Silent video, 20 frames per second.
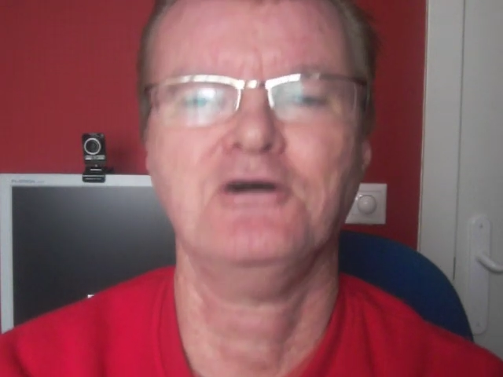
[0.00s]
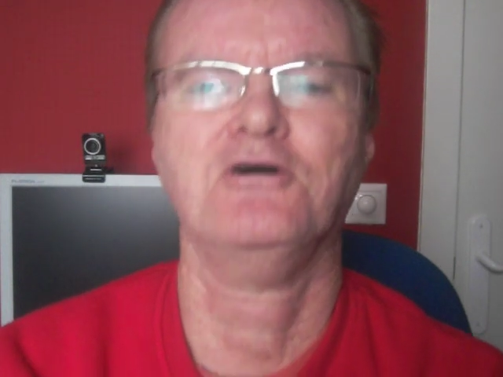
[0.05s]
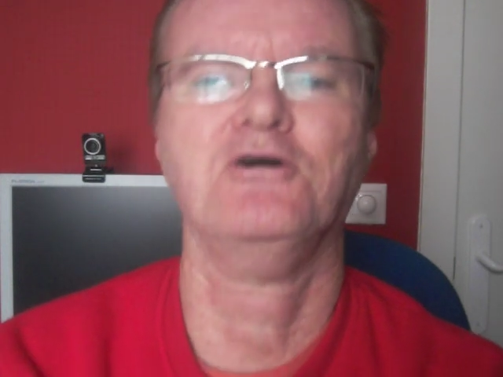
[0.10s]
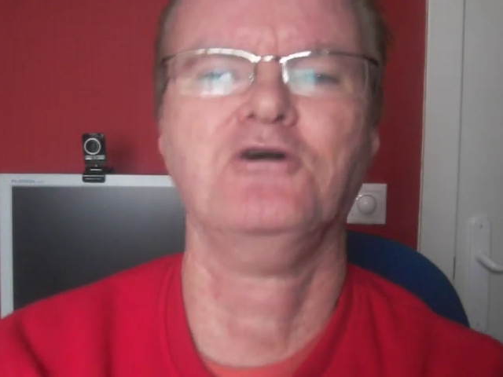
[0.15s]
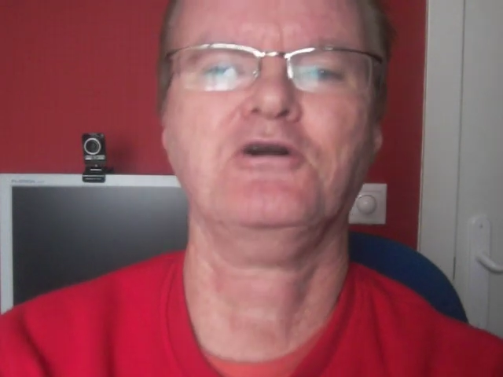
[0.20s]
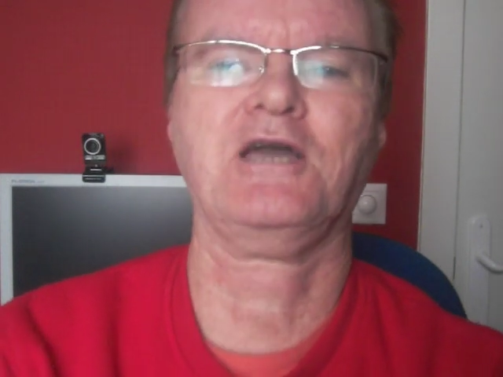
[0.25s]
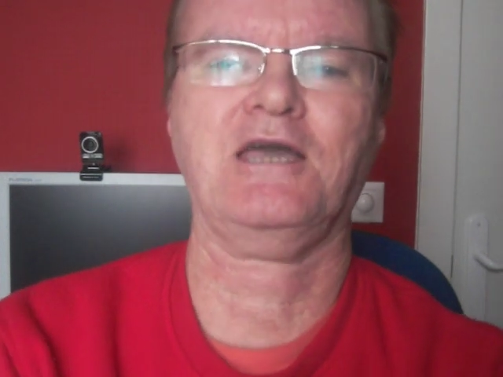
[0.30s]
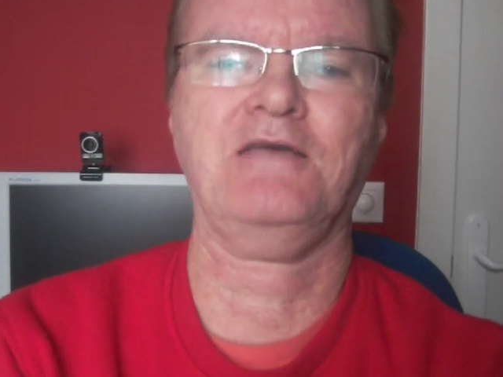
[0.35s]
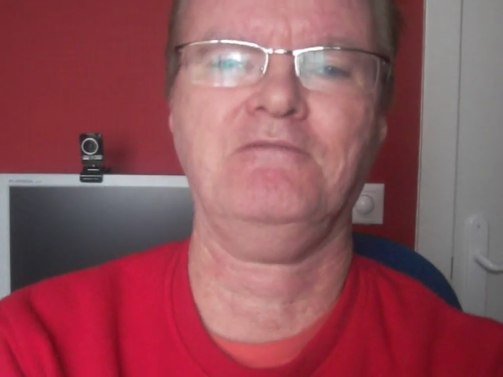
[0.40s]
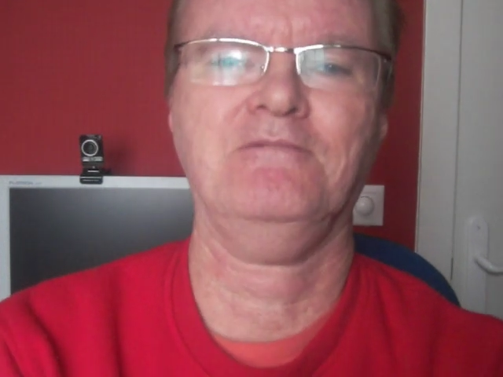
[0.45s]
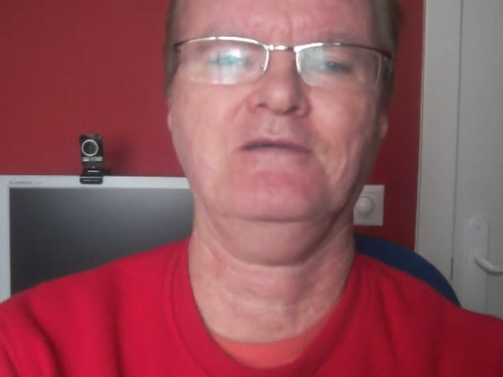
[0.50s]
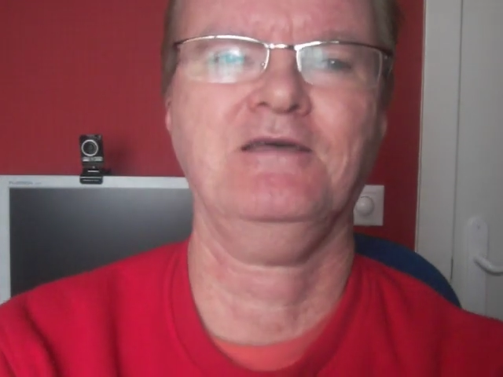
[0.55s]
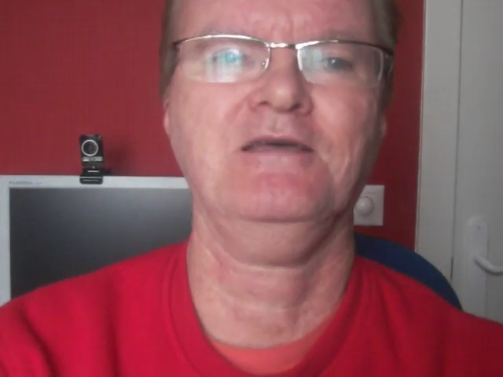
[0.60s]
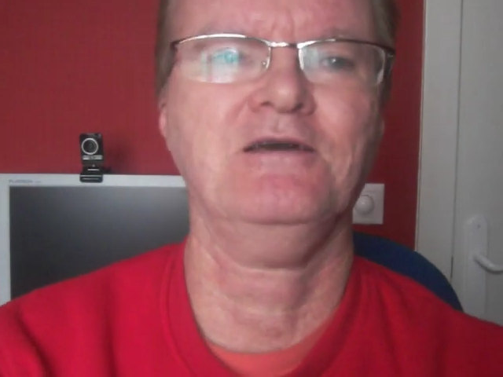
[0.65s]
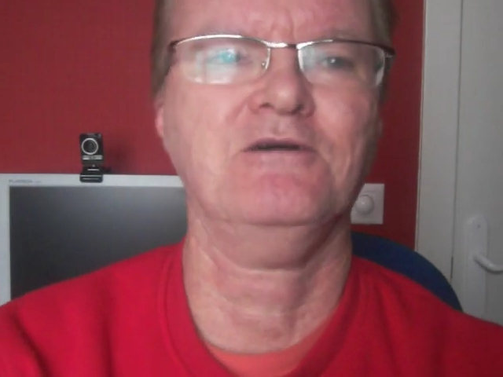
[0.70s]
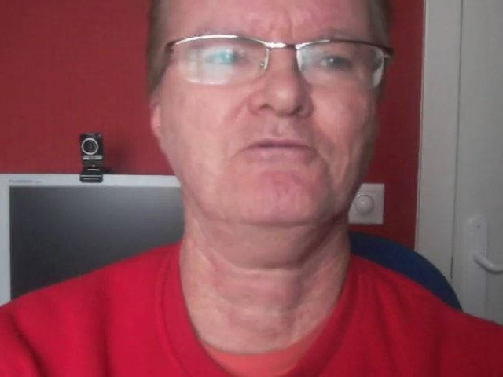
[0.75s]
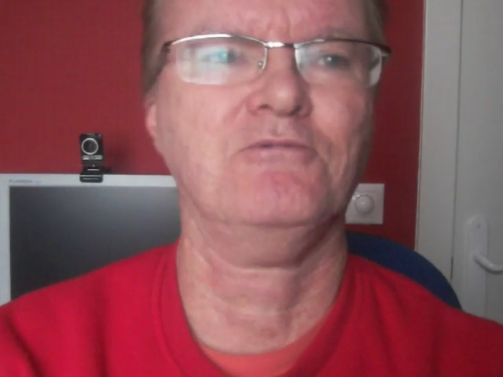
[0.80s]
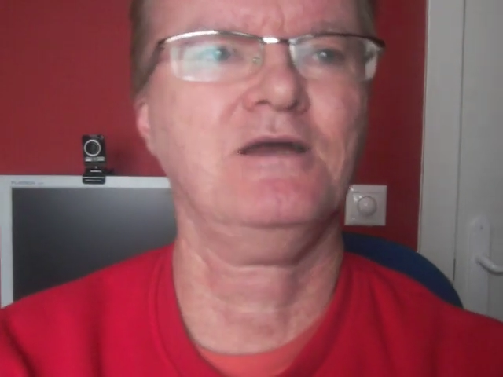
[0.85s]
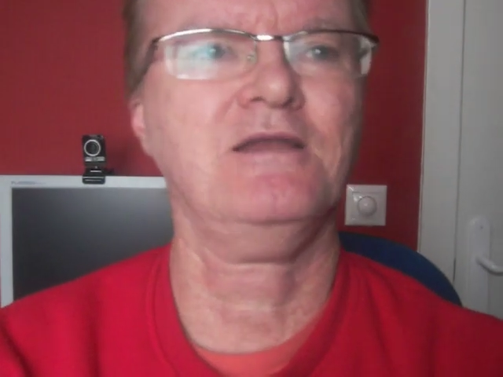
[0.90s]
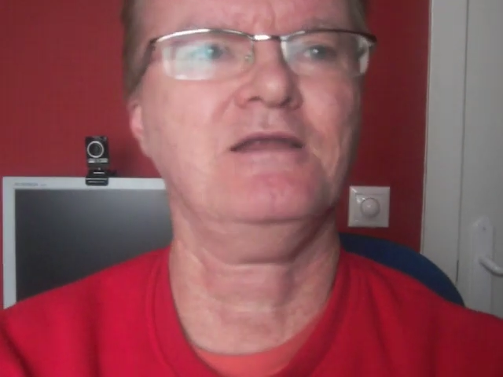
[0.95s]
Okay,
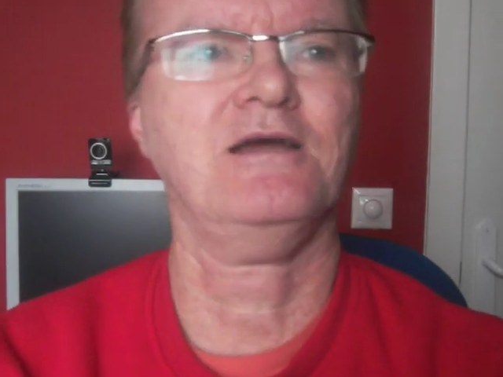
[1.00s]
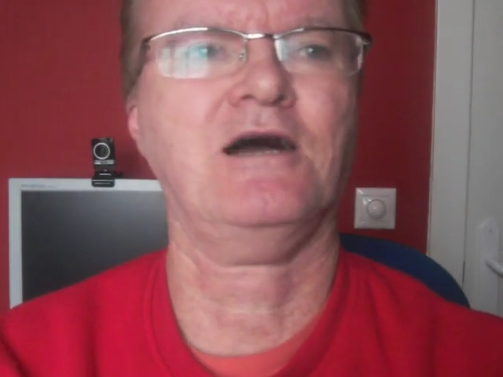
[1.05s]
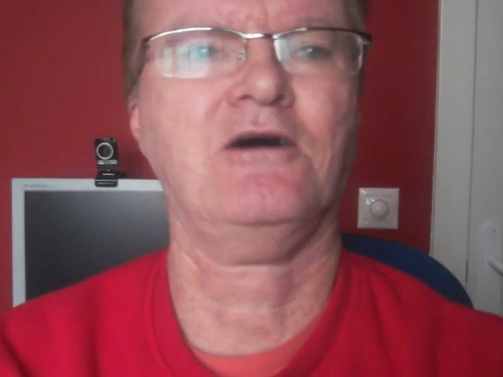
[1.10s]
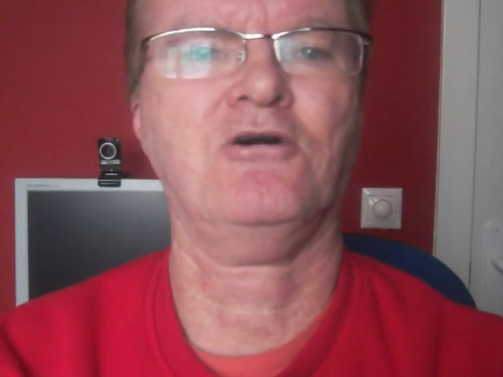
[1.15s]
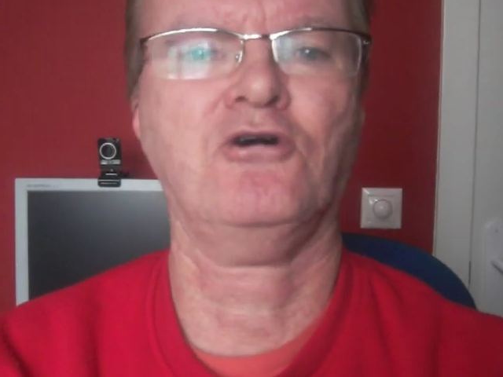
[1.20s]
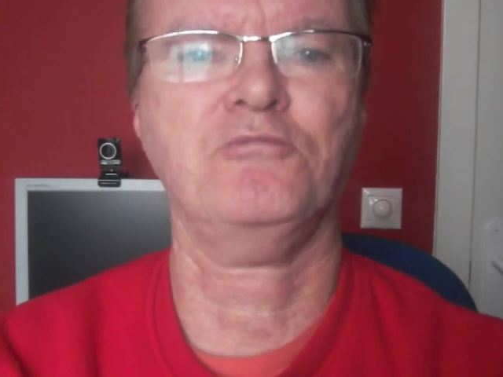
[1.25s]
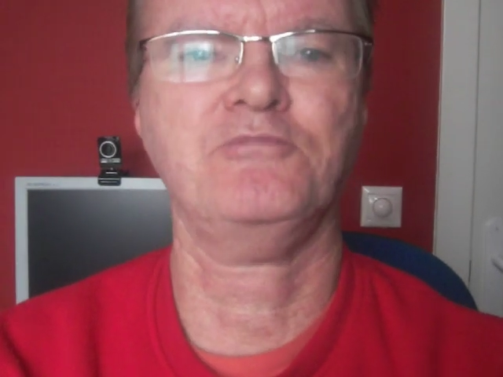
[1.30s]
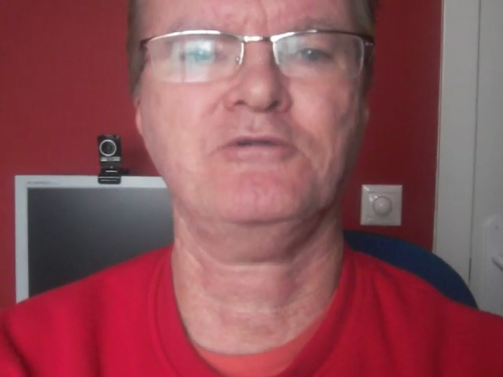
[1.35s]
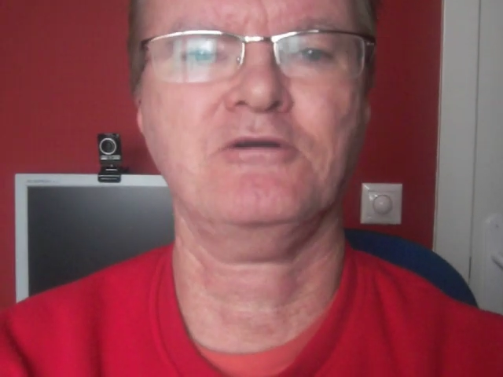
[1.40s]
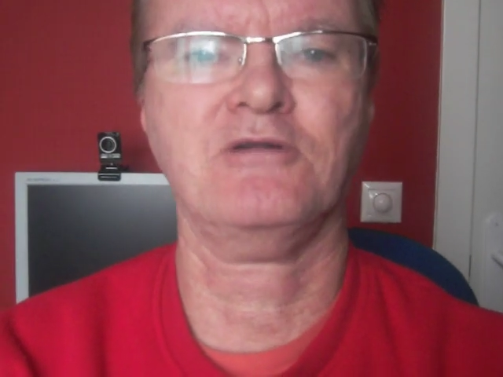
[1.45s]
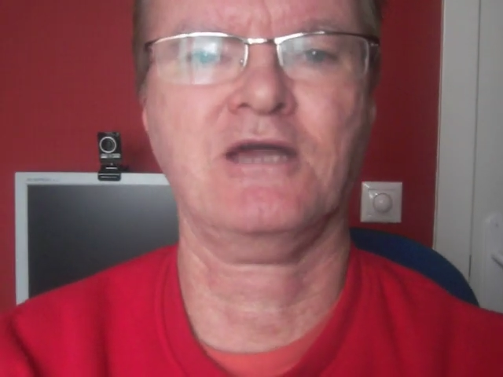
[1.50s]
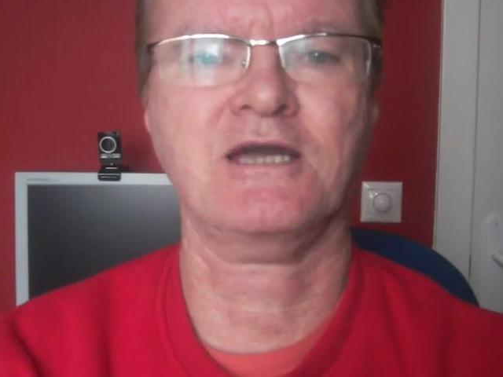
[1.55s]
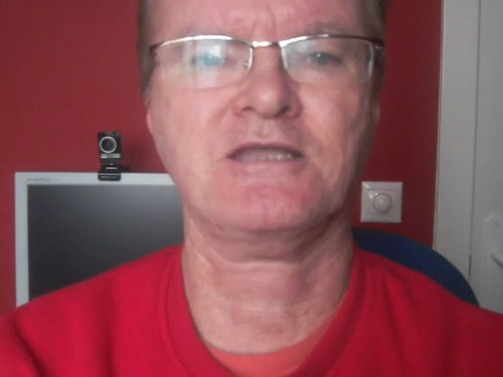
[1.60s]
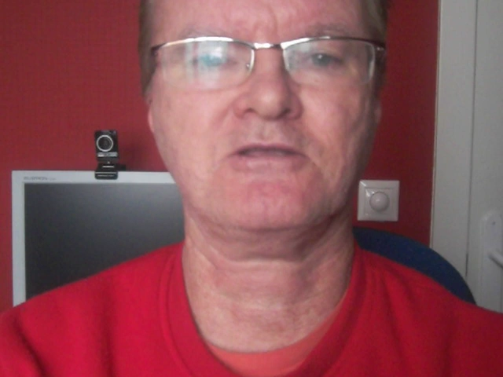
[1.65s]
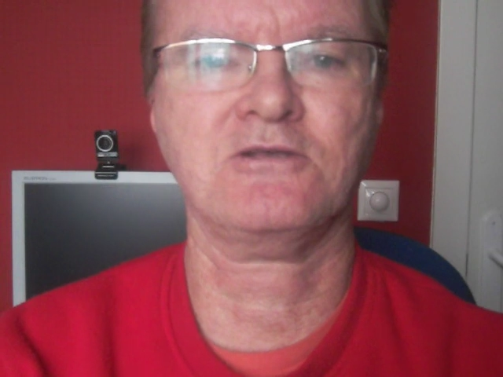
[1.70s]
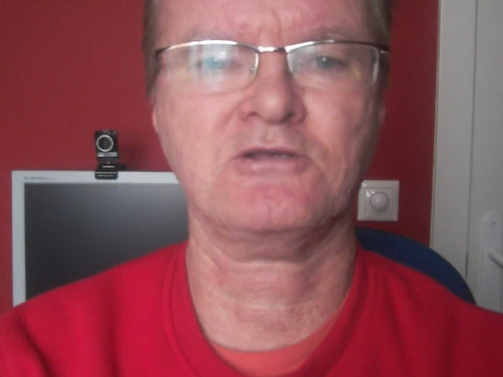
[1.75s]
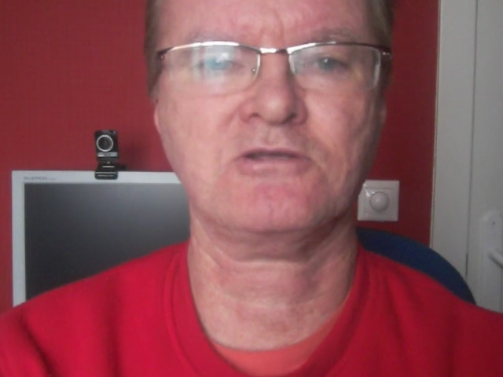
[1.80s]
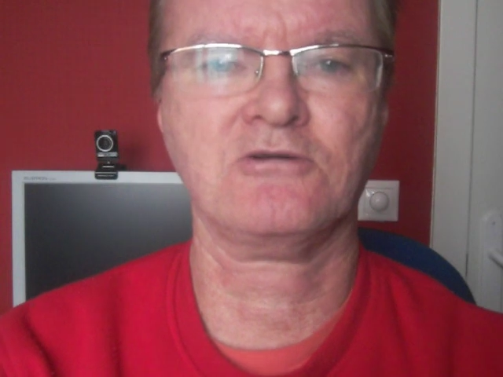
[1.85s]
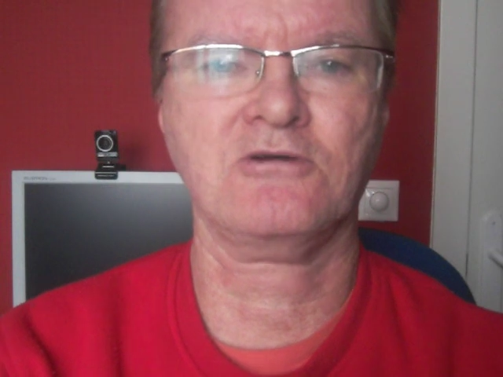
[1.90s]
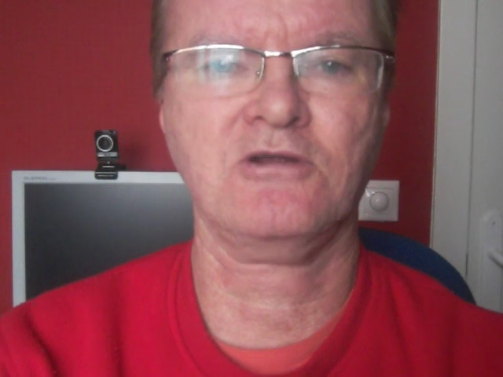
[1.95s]
well, I hope you like
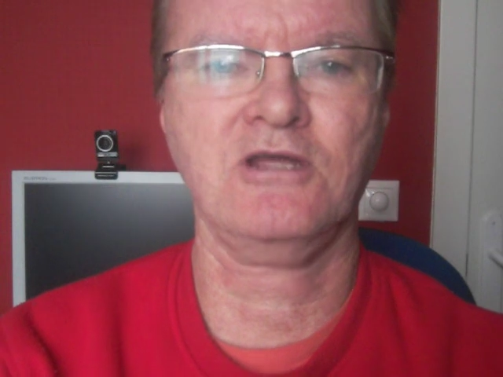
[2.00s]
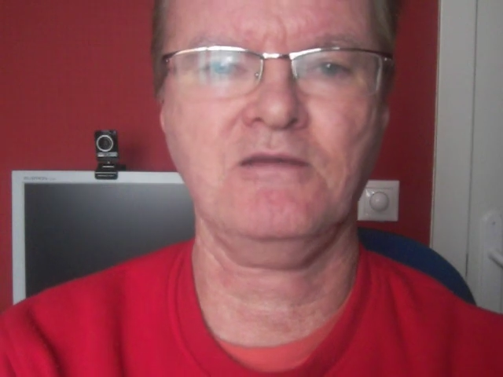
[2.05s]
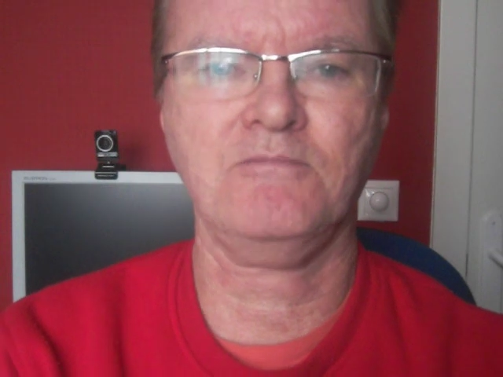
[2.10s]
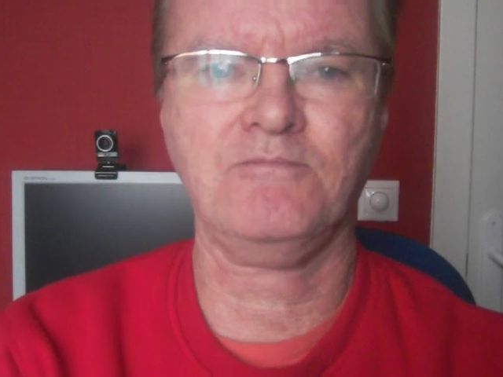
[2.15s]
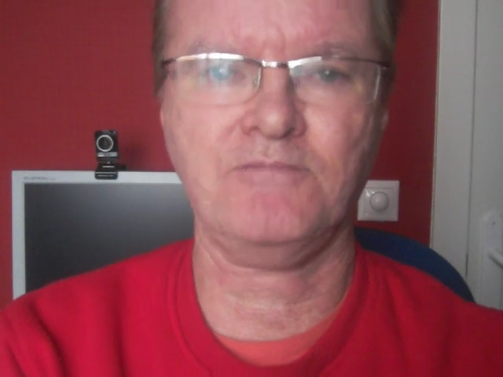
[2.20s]
the story.